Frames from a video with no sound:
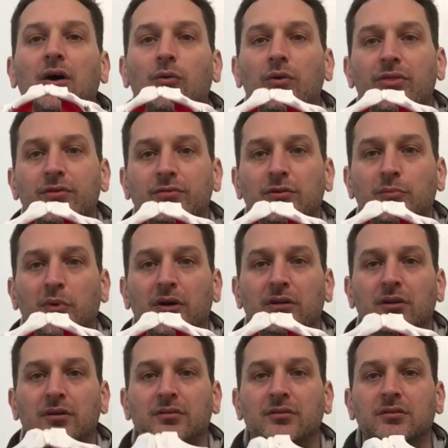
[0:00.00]
the supine
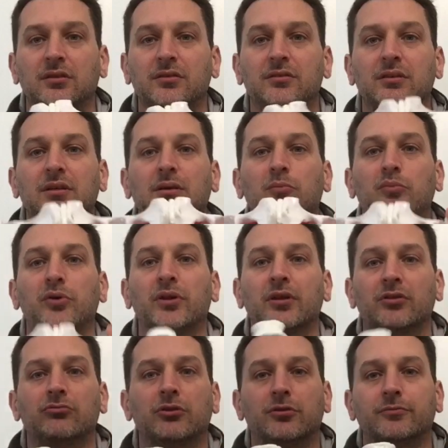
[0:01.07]
90-90
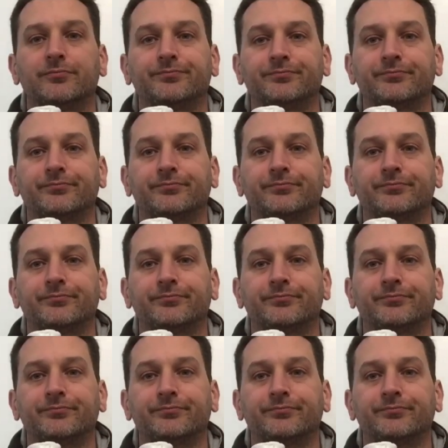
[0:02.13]
breathing drill.